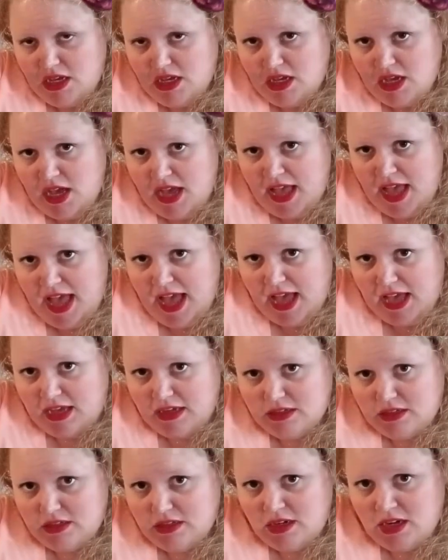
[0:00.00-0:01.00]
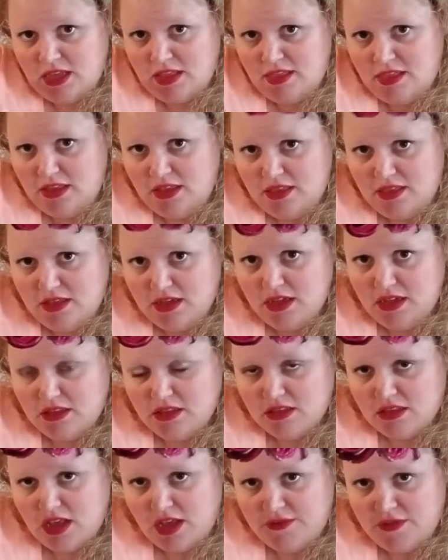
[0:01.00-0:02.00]
a hat. And I think that
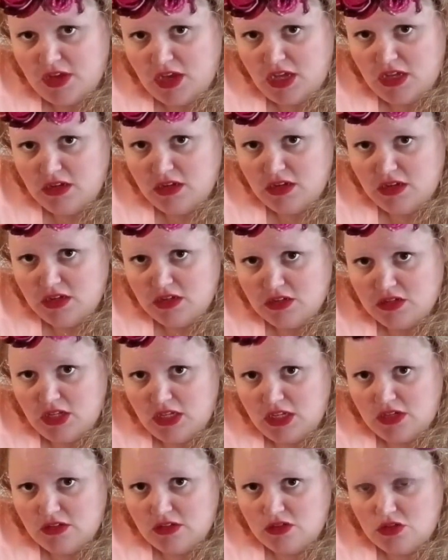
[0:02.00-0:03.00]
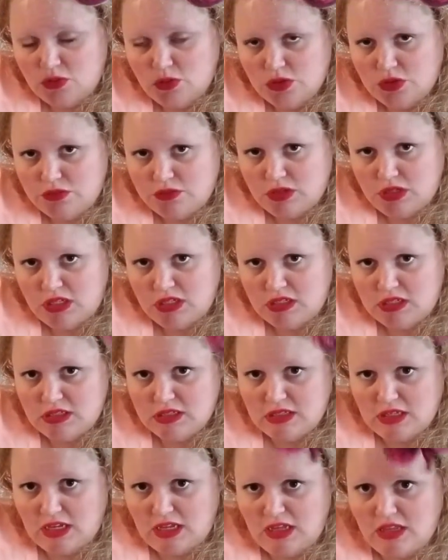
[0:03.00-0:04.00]
I've got like 2 or 3 nieces
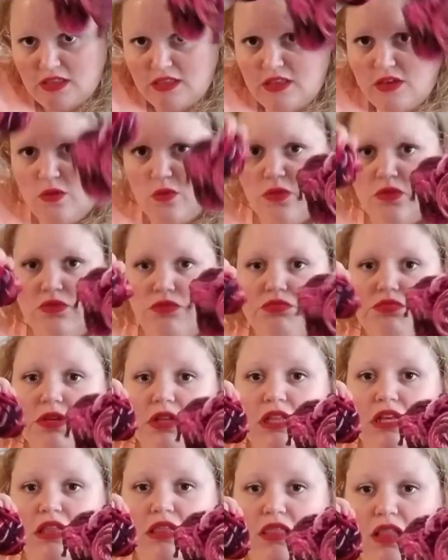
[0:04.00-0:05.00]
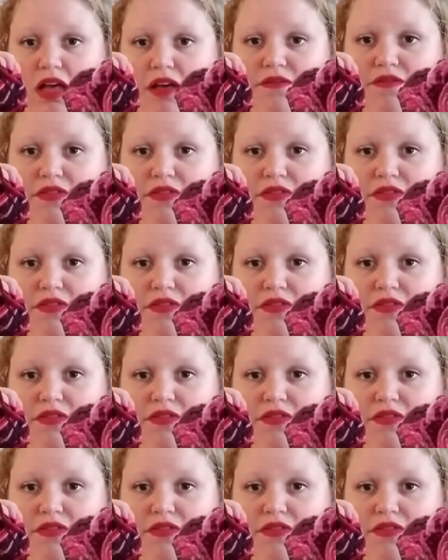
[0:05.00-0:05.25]
that I think would really love